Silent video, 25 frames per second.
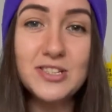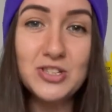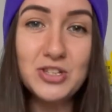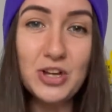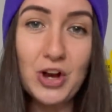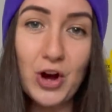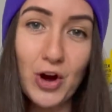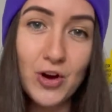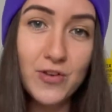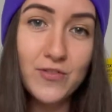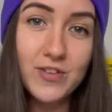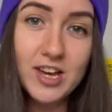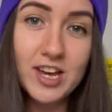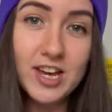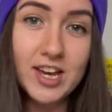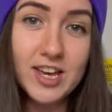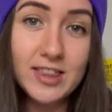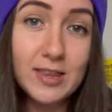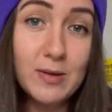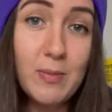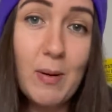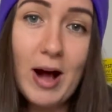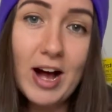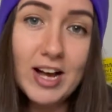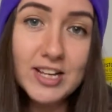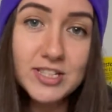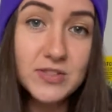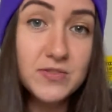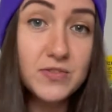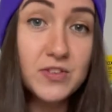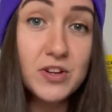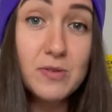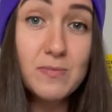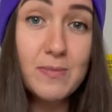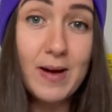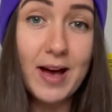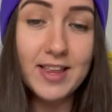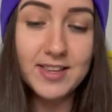So over the past
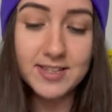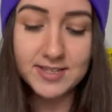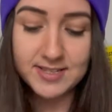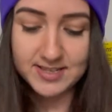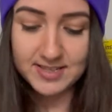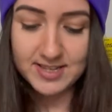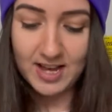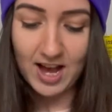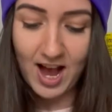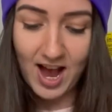few months,